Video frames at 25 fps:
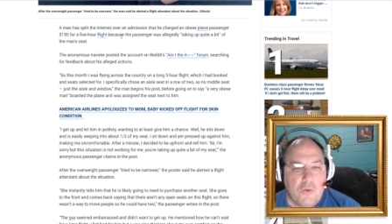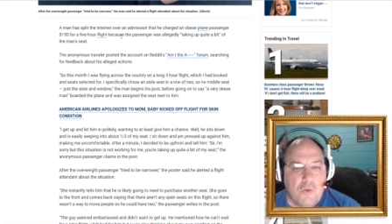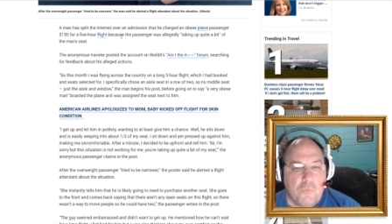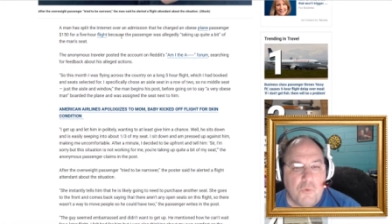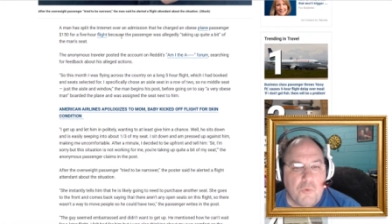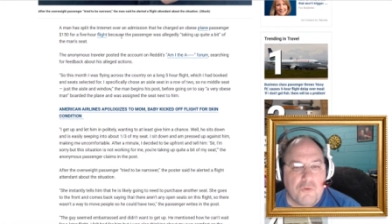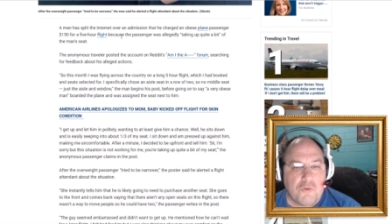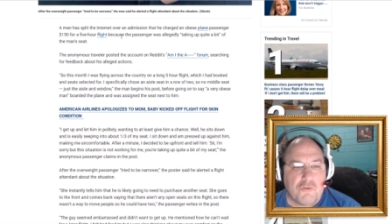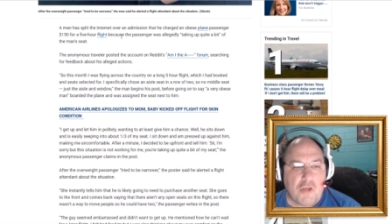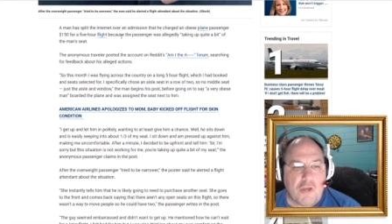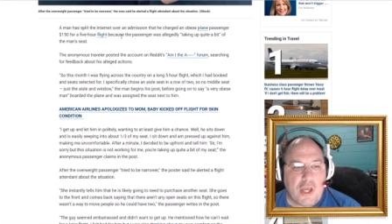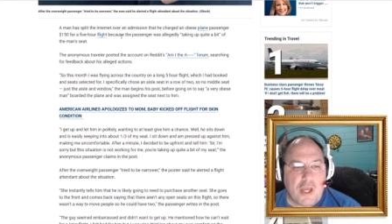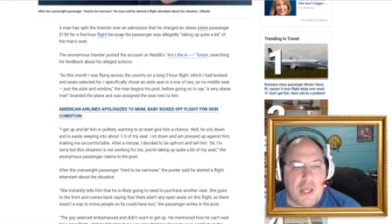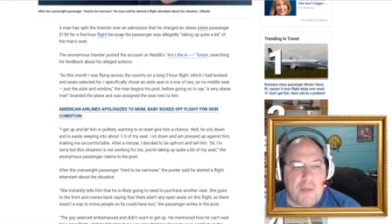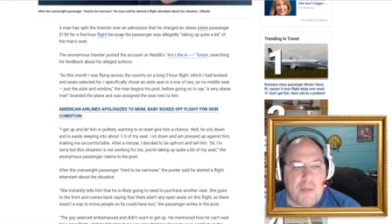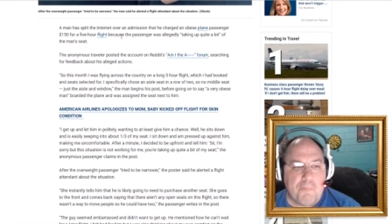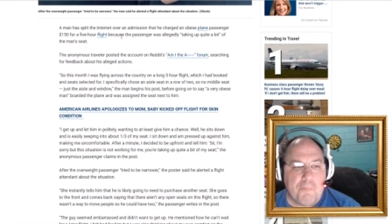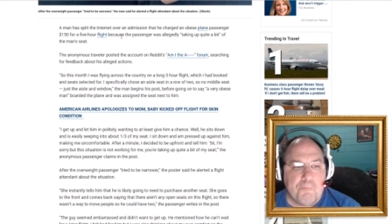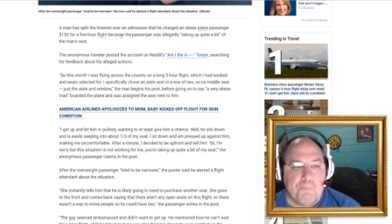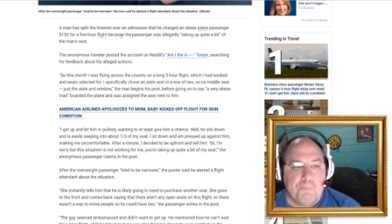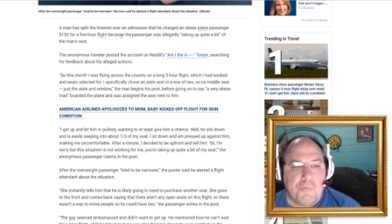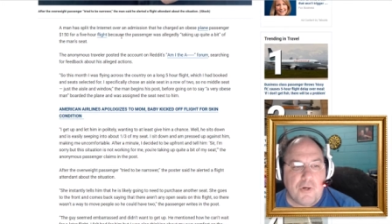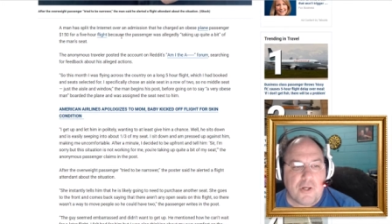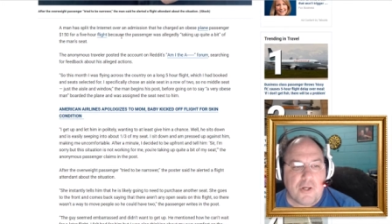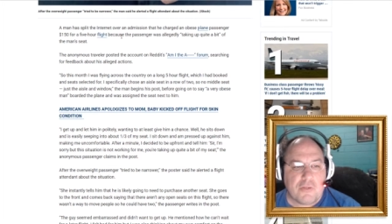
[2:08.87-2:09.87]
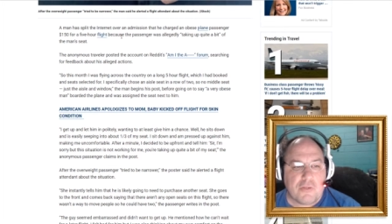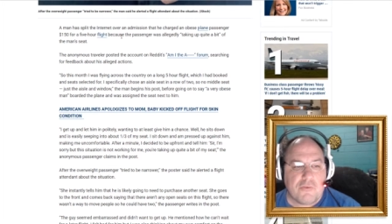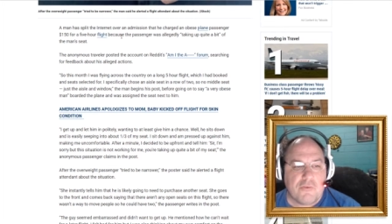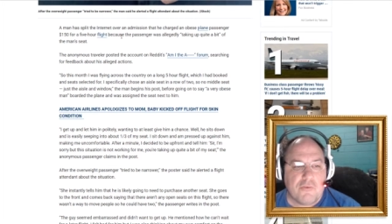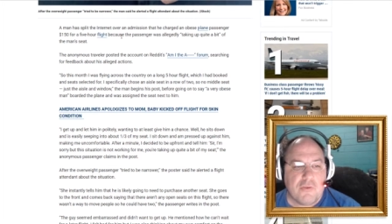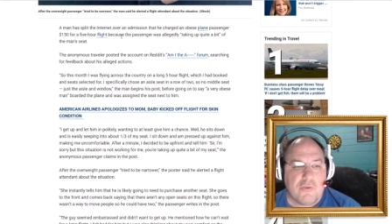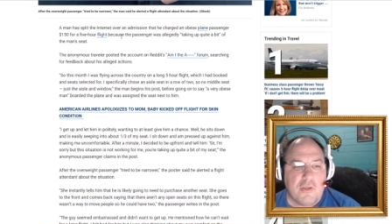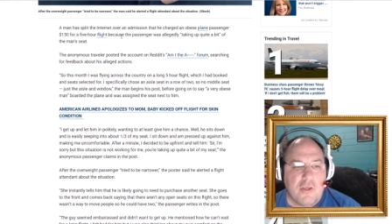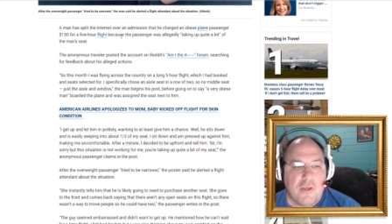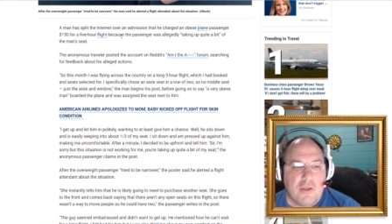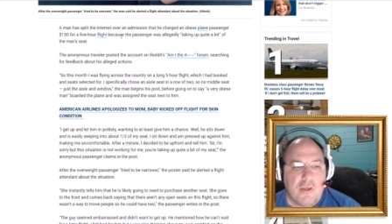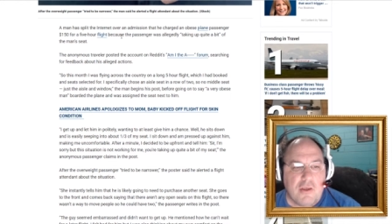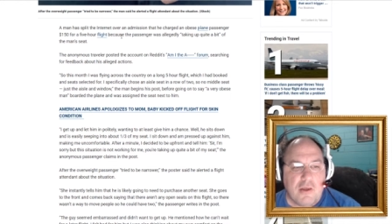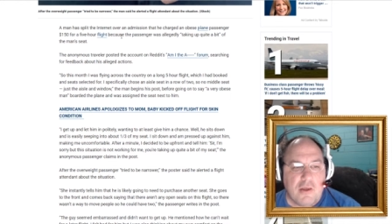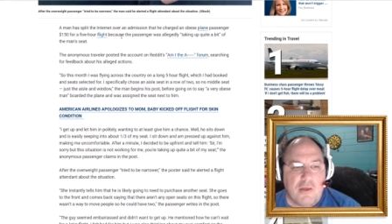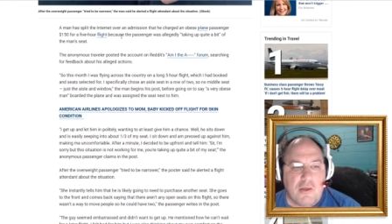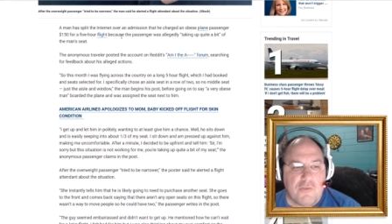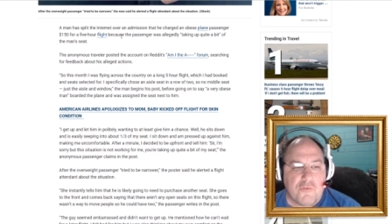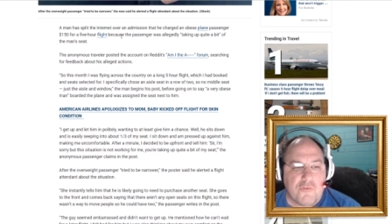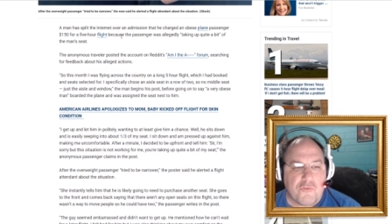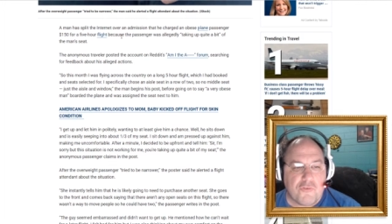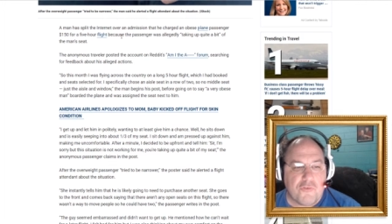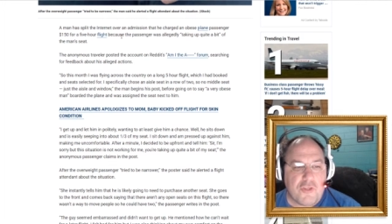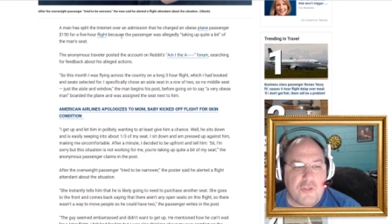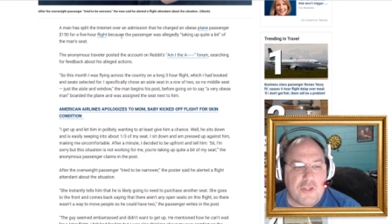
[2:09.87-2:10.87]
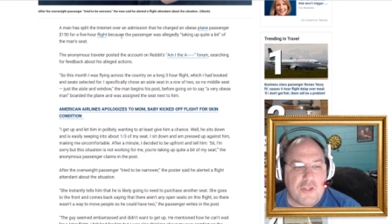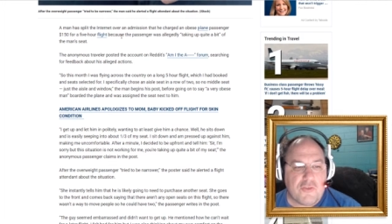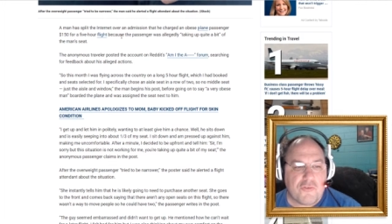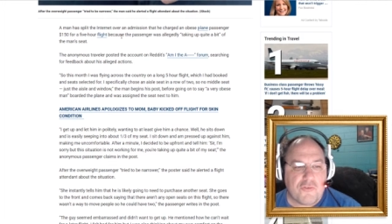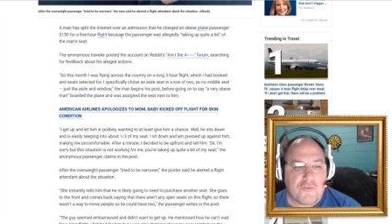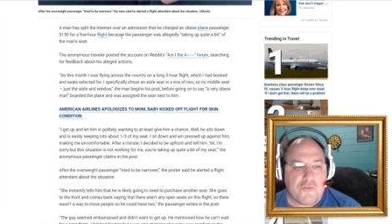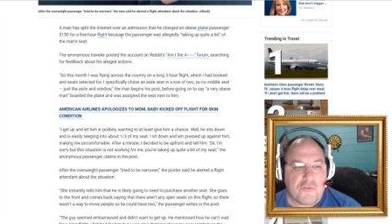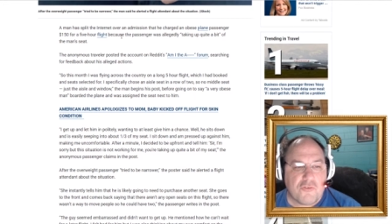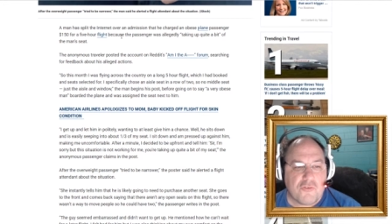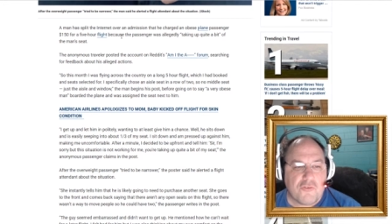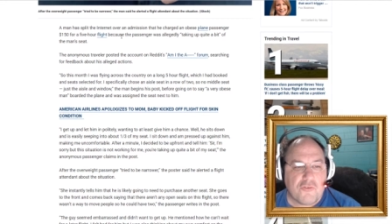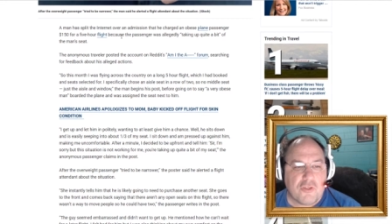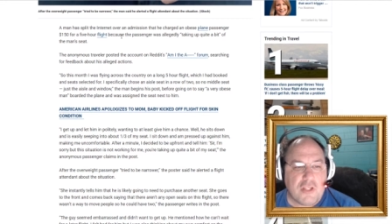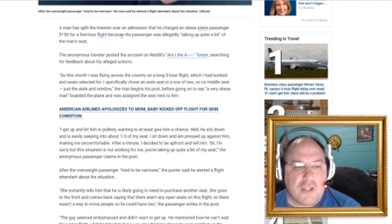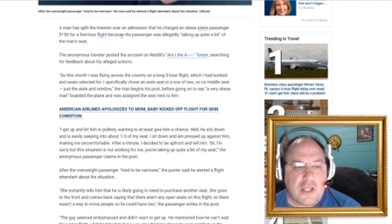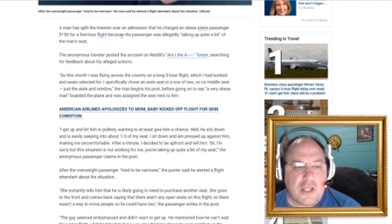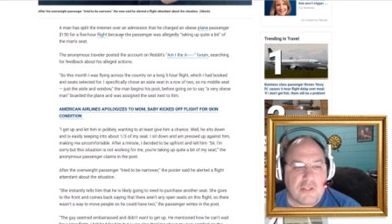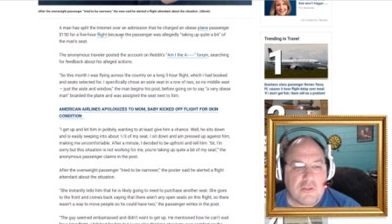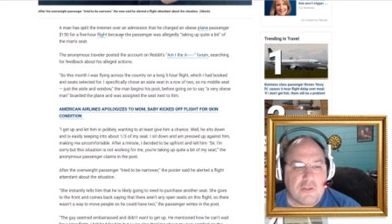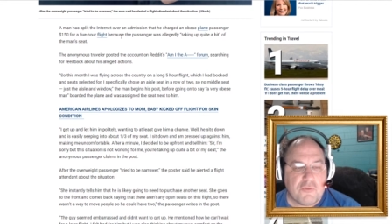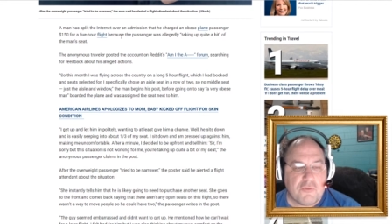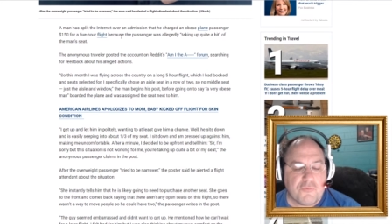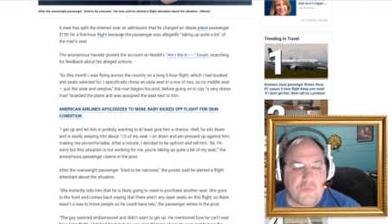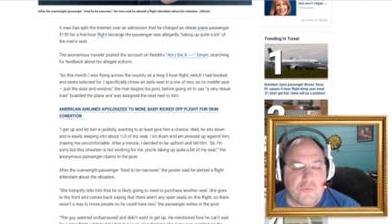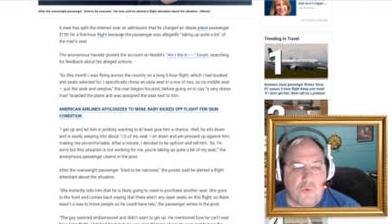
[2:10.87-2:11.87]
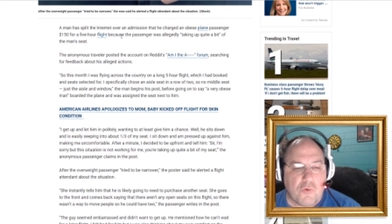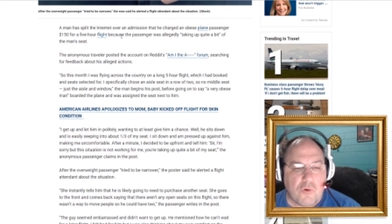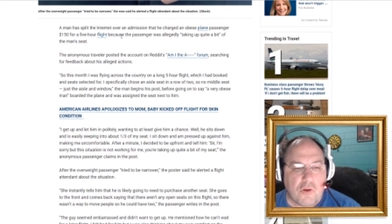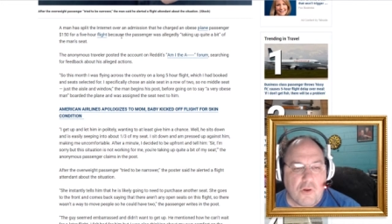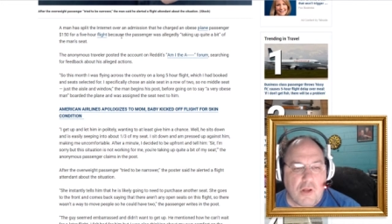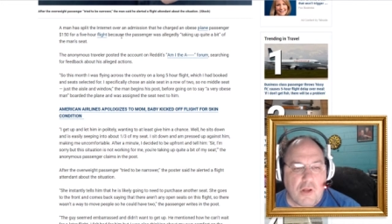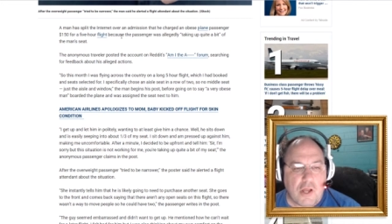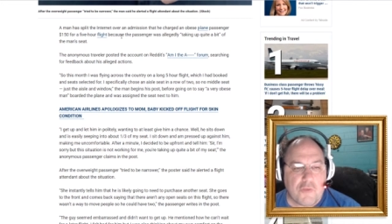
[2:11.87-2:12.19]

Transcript: which I had booked and seats selected for.